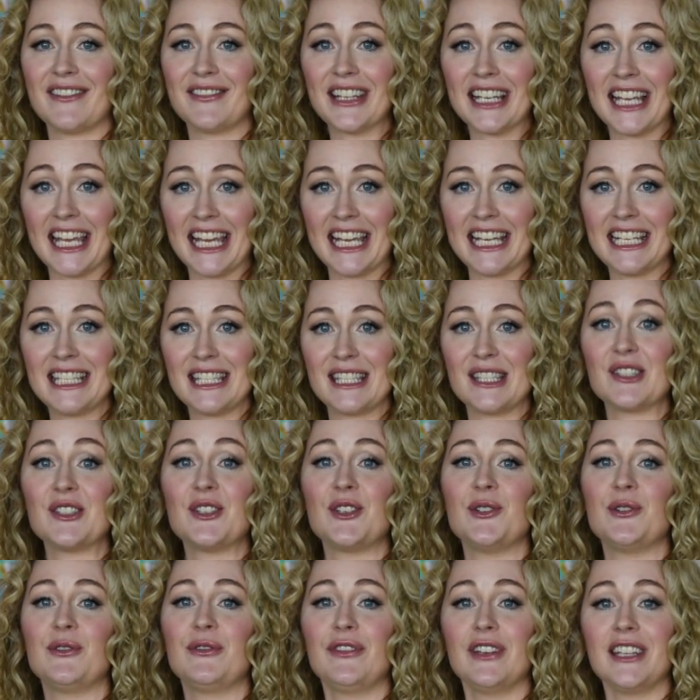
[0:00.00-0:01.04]
of the case
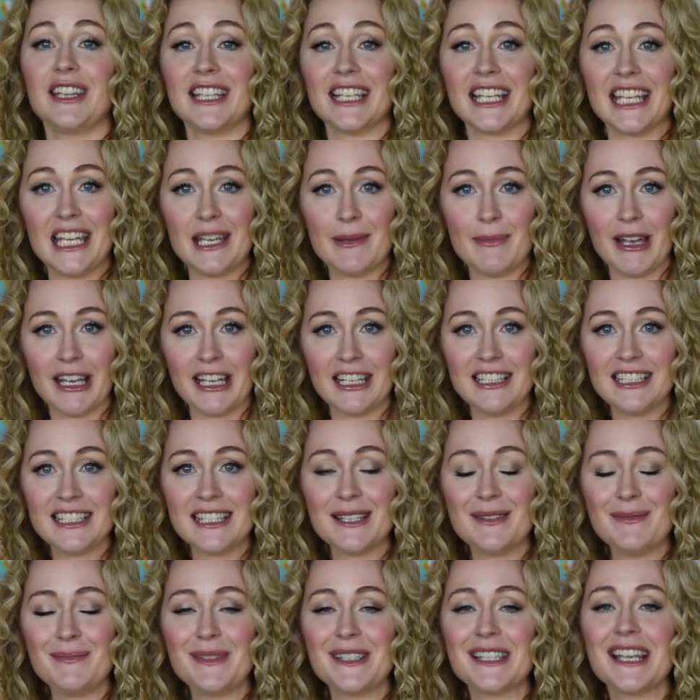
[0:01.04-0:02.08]
to fit the key
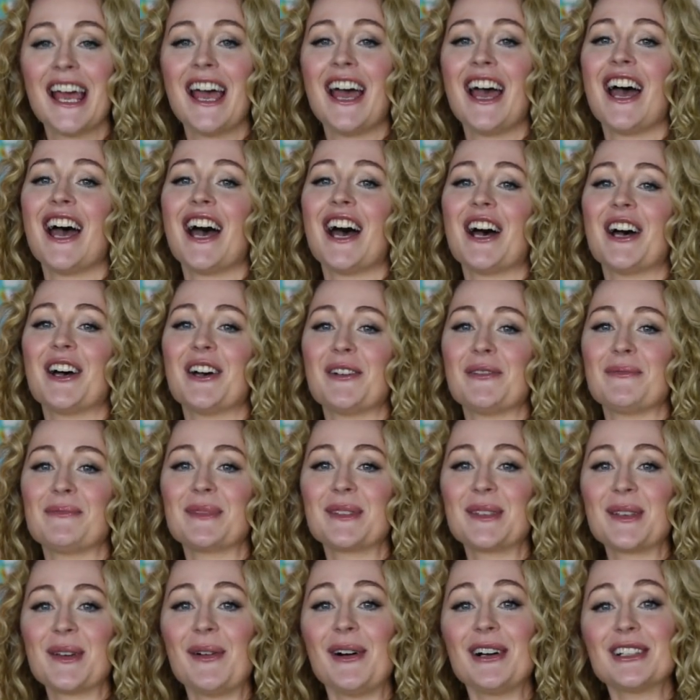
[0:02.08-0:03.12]
mechanisms.
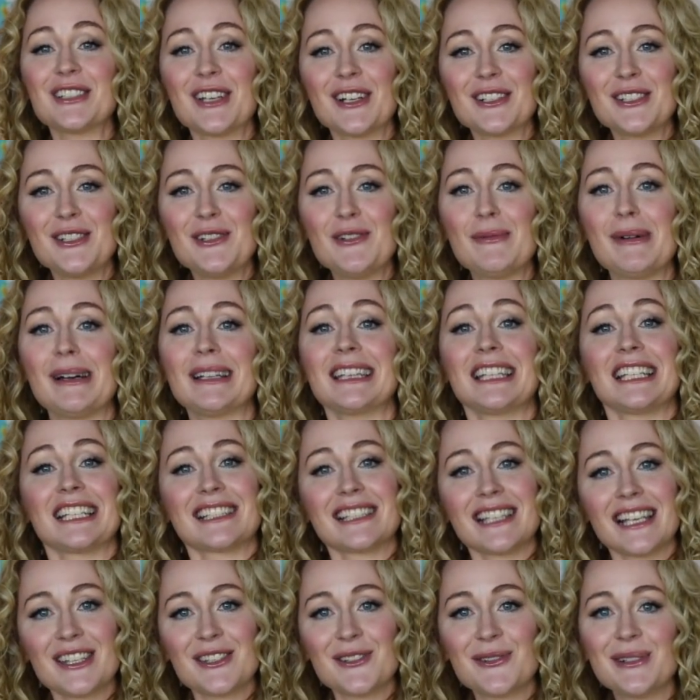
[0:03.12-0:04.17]
So I'll talk to you about the
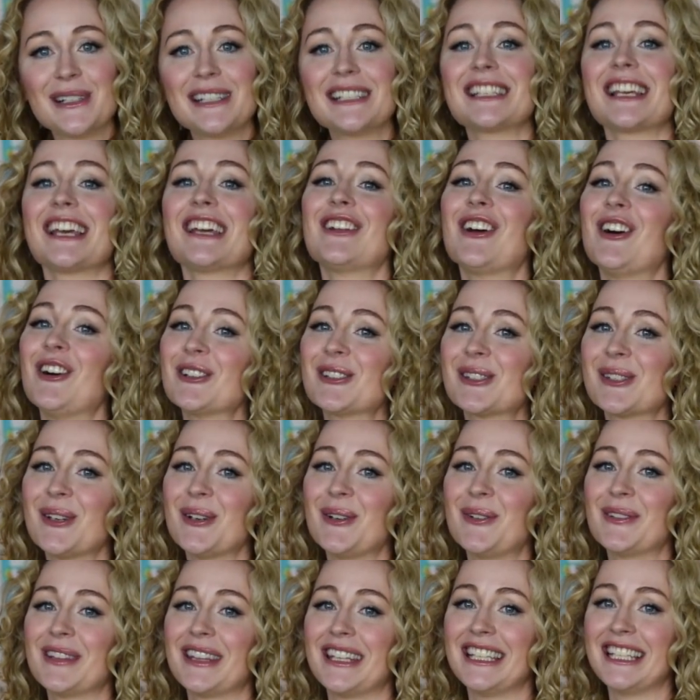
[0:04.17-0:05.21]
accessories and
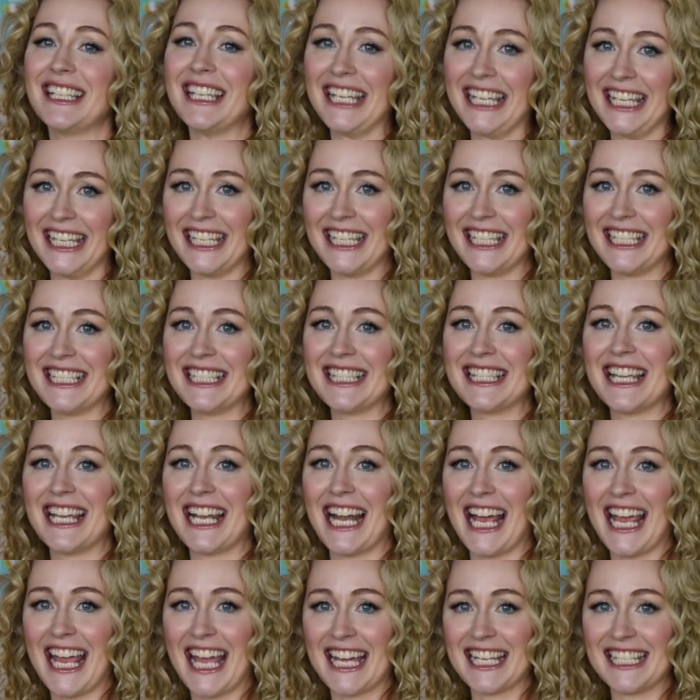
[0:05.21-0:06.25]
also the keys that
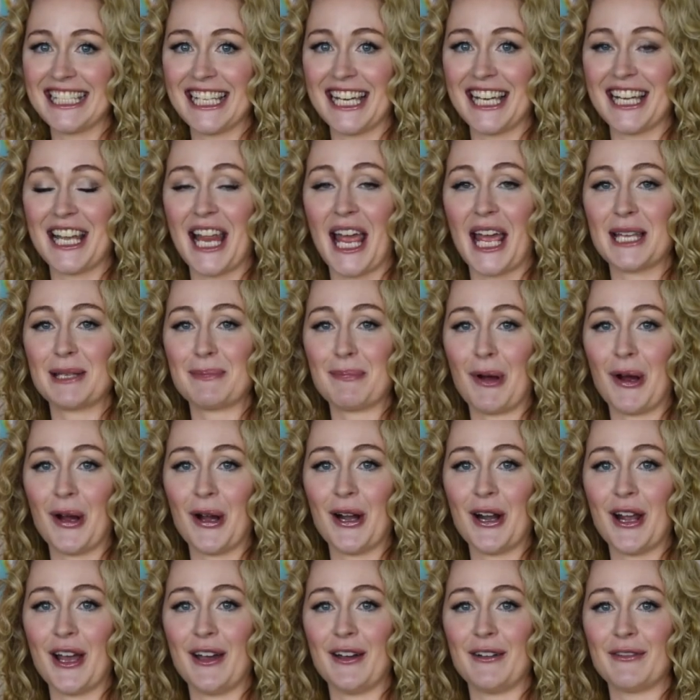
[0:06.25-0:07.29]
I had done as
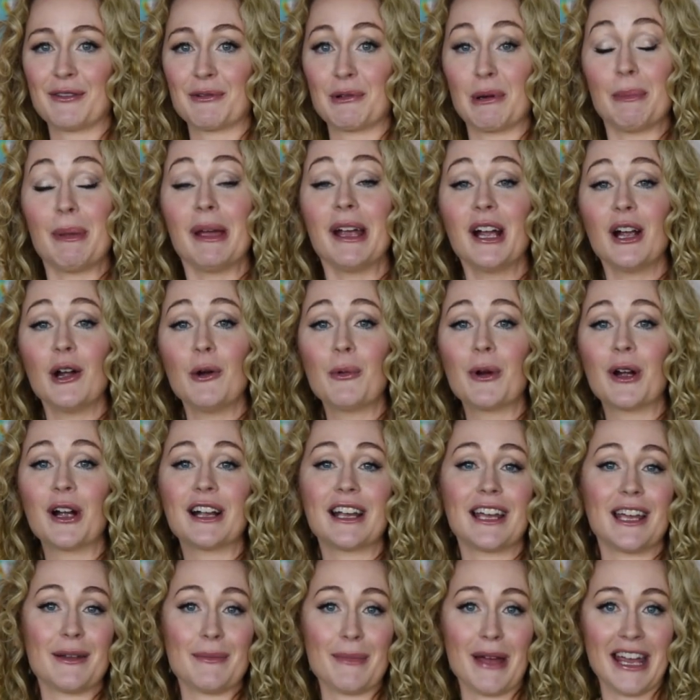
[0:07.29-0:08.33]
part of the repair
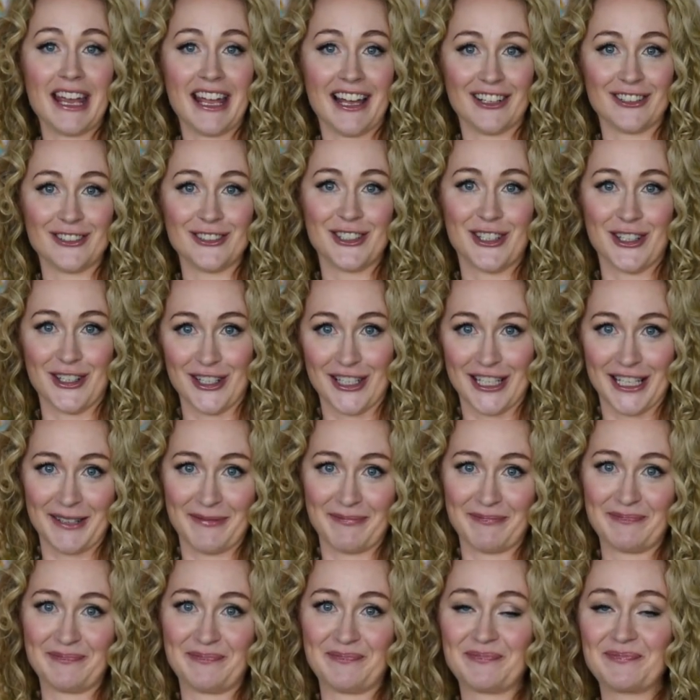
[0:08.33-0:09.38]
work in my heckle journey.
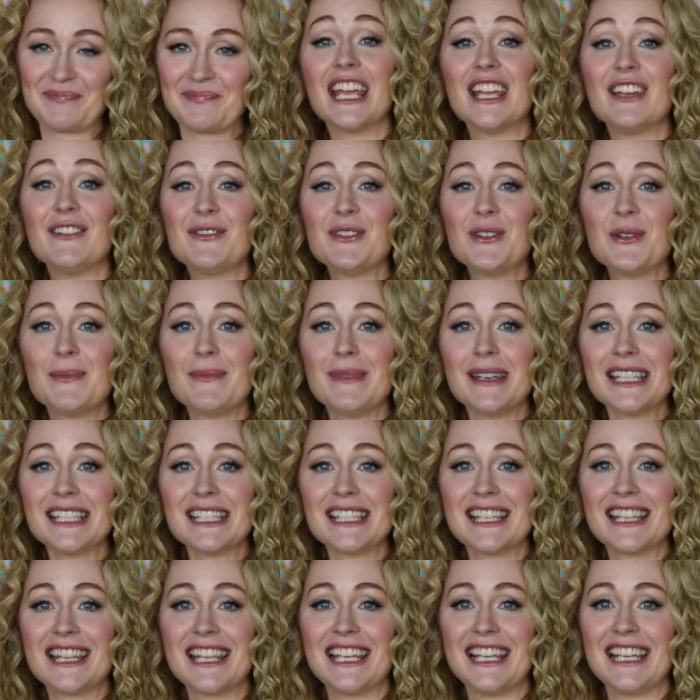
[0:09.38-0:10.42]
If you
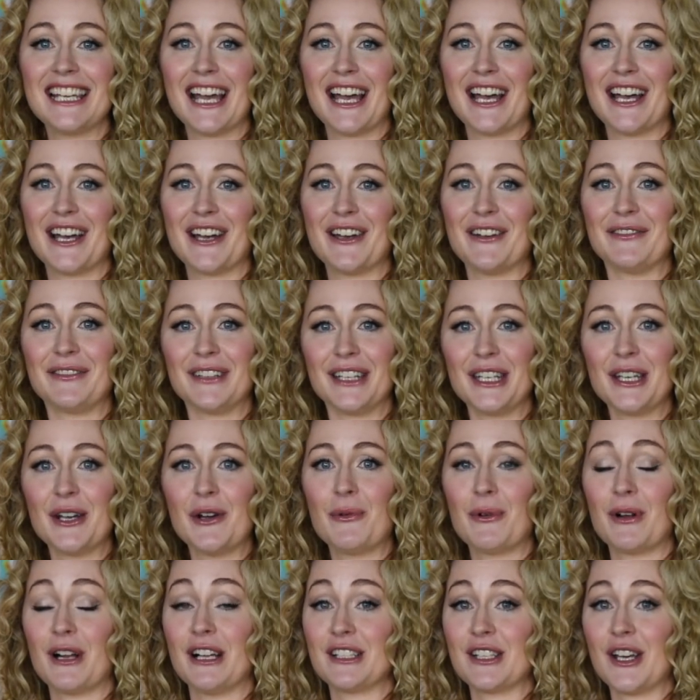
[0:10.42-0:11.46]
missed the
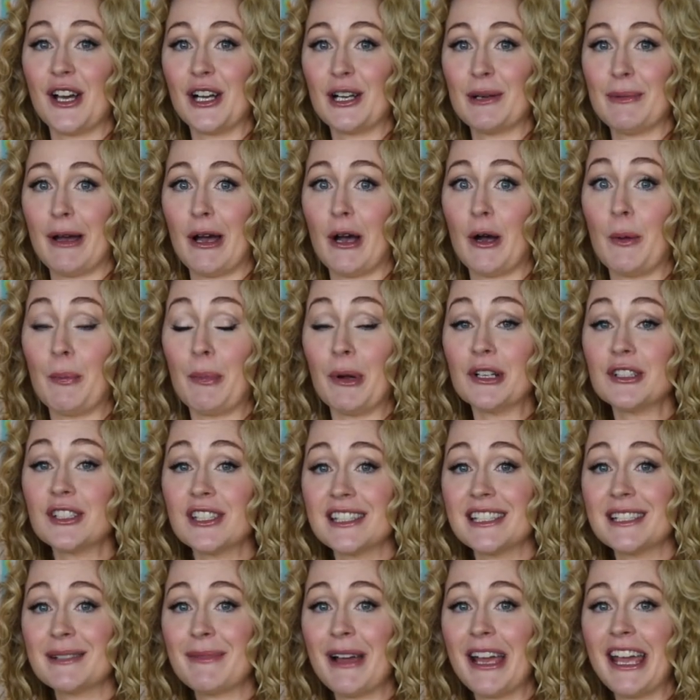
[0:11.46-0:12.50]
video where I talk about
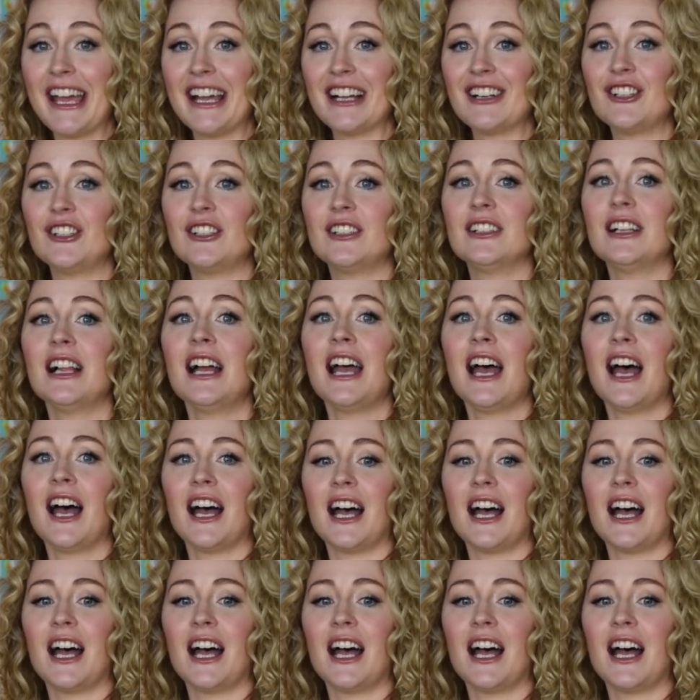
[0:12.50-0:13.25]
purchasing my heckle,